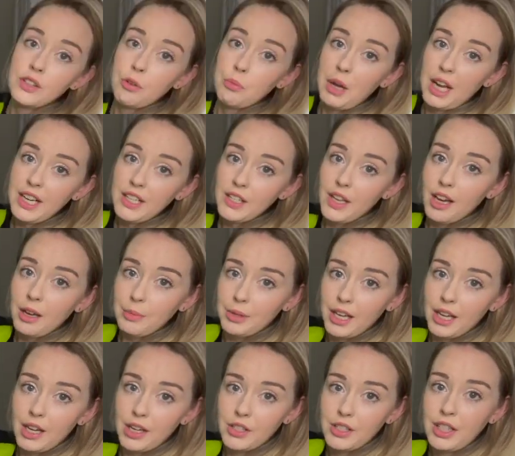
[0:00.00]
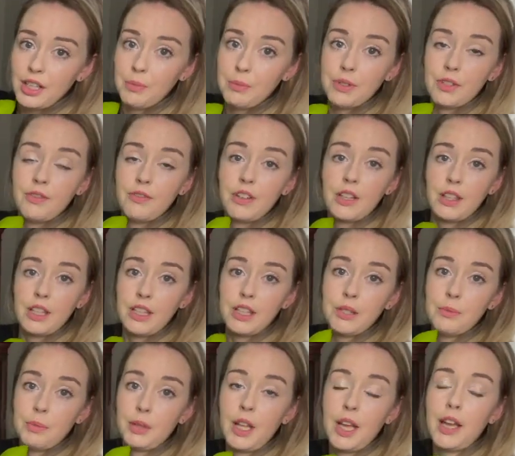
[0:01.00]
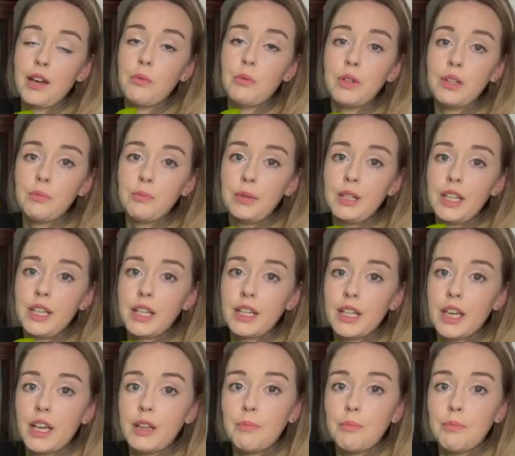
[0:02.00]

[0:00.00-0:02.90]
my top care tips for this plant would be